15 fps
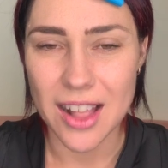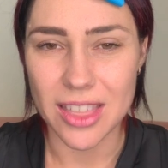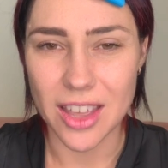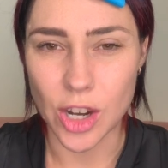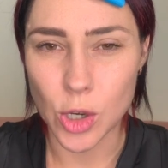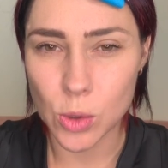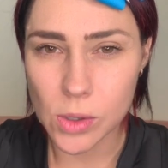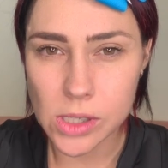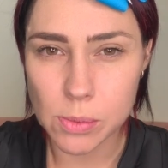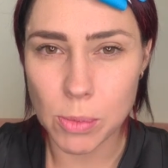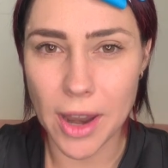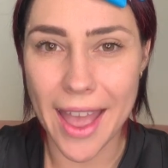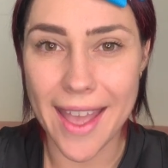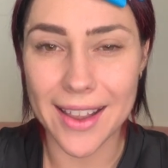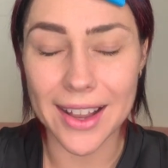the
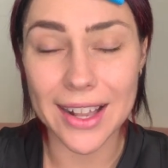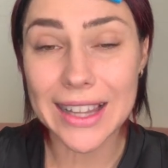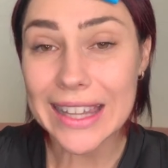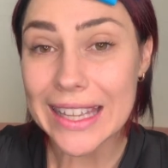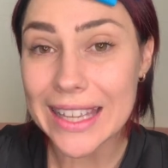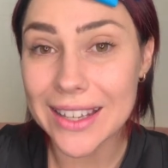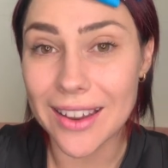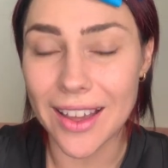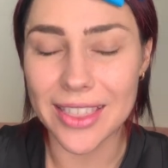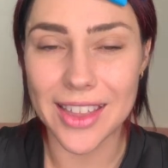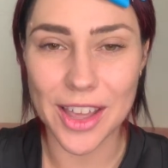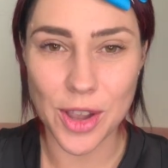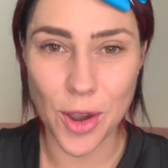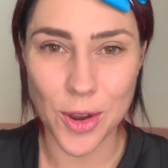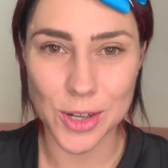crisper and cleaner
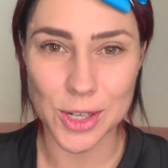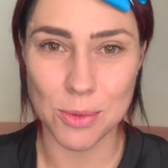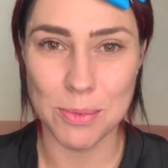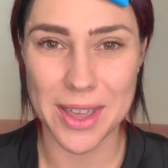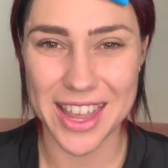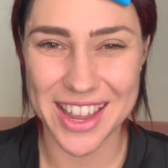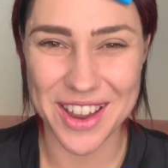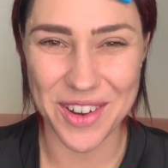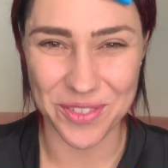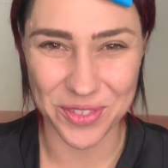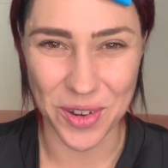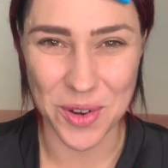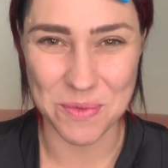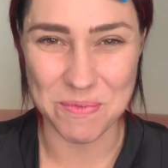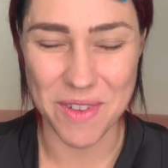they're going to be
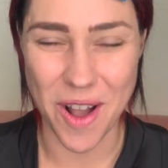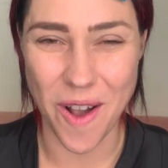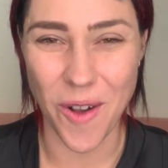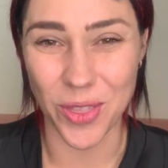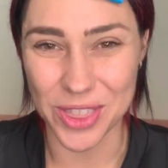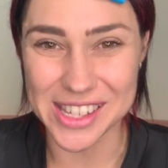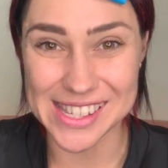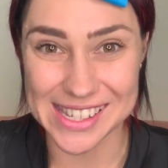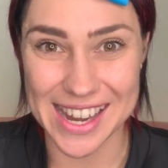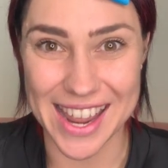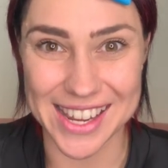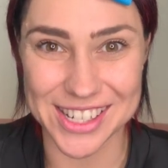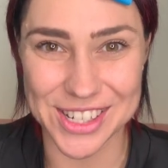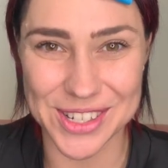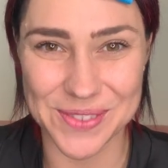from on the
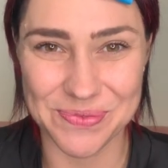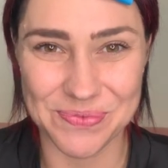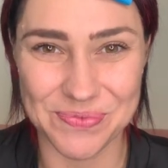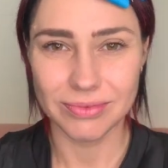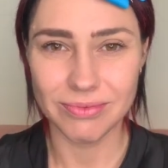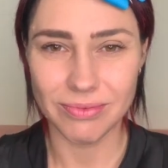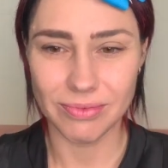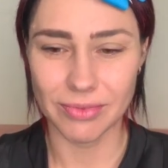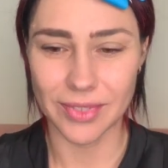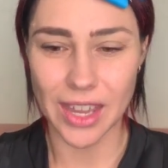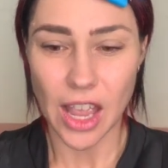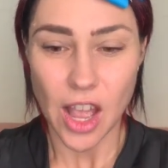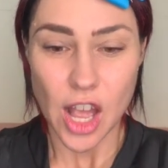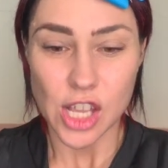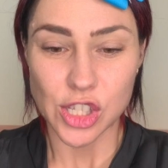stage.
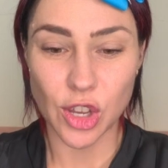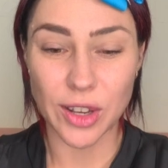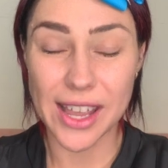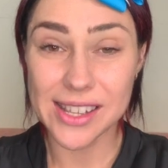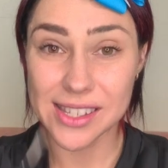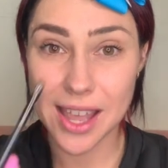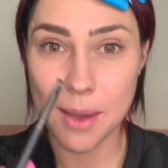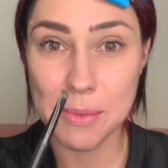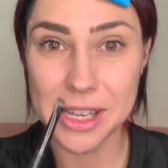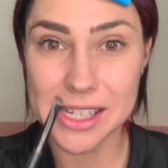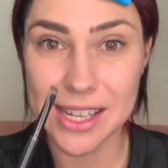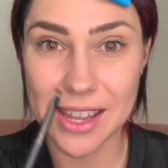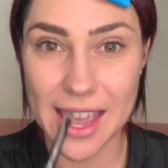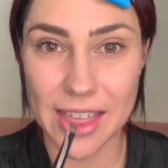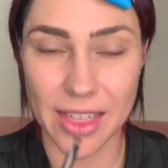So let's come in
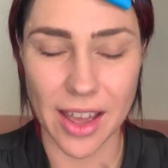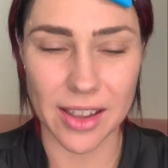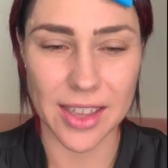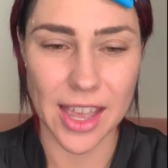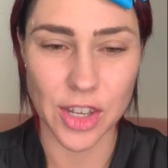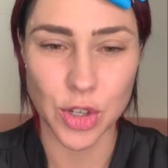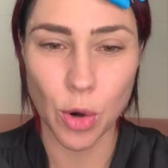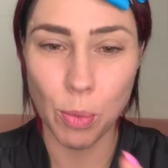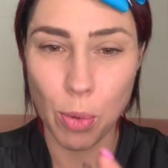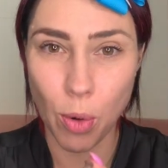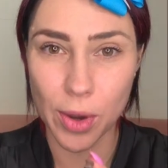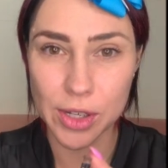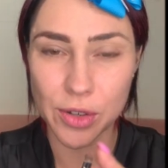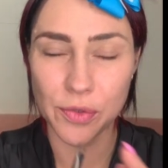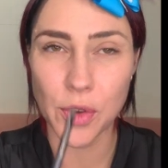together. Get your
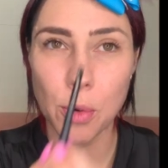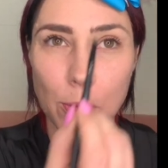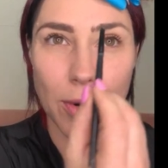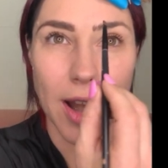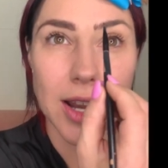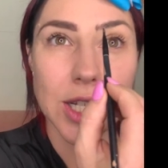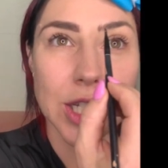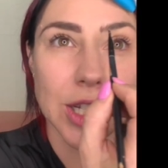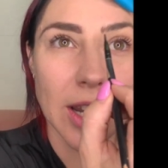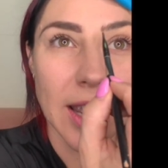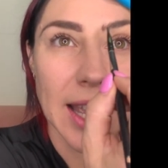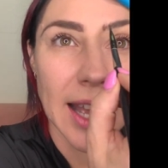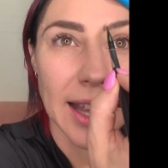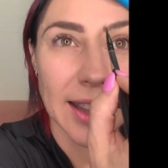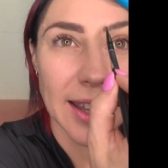point of your brush.
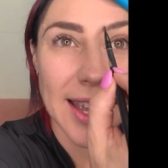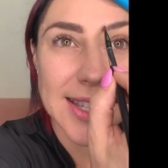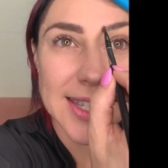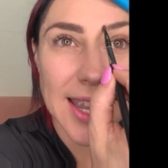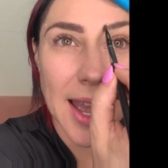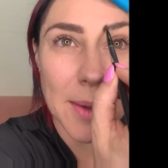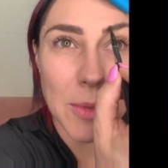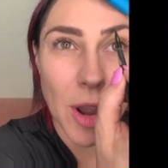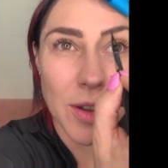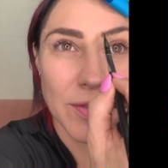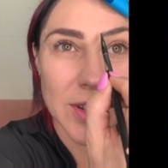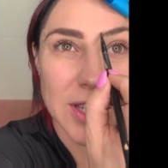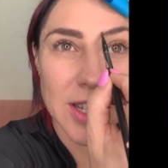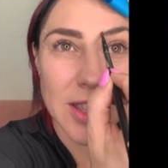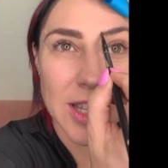Let's come
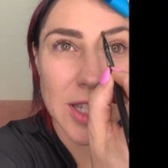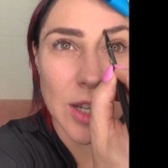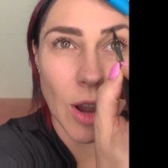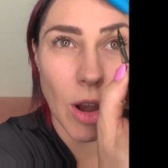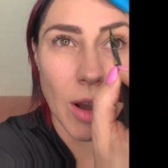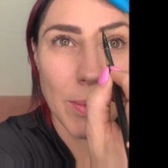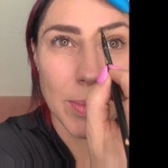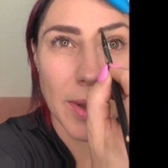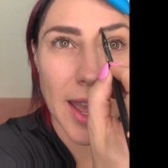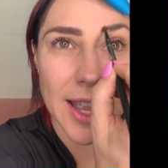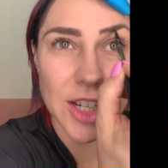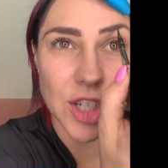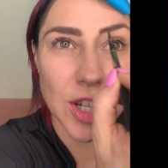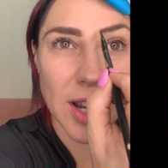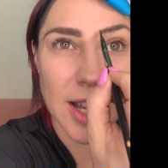over to the top
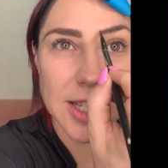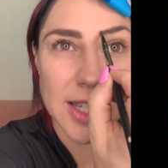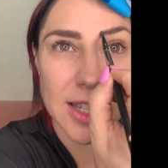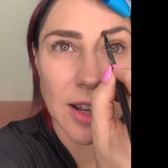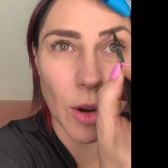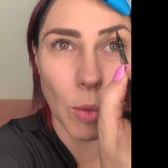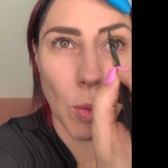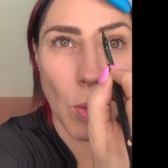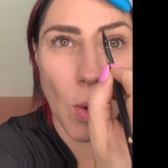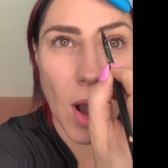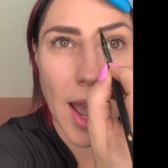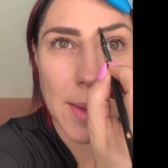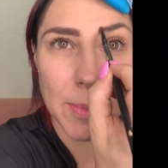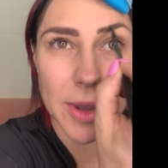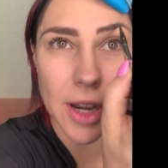and just
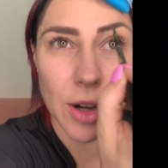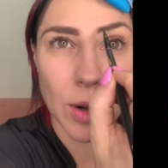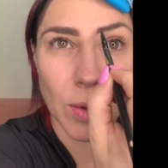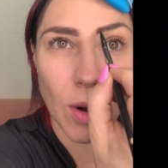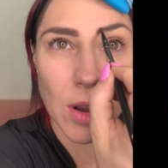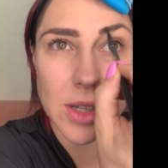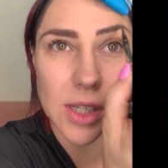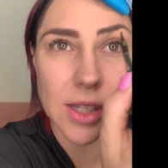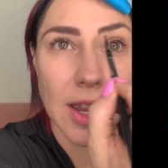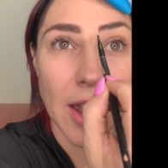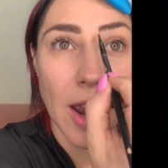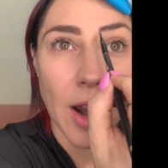wipe it across.